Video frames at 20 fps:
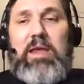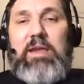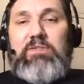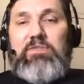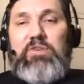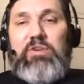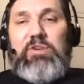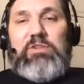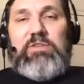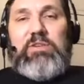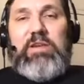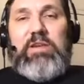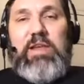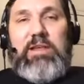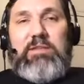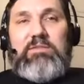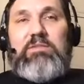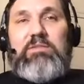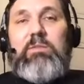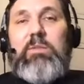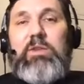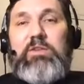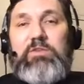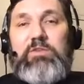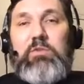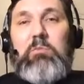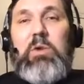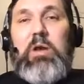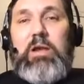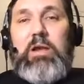it just gets to be
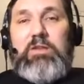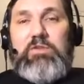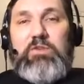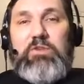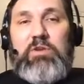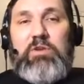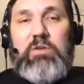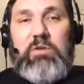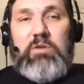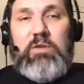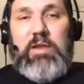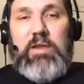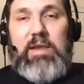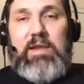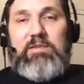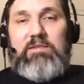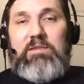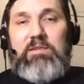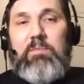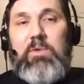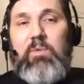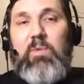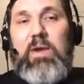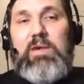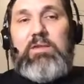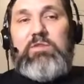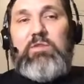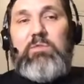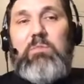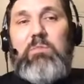too much it gets to be
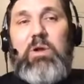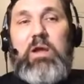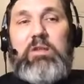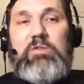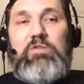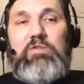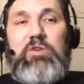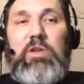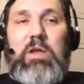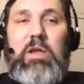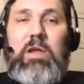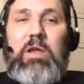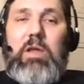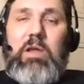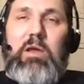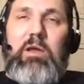way too much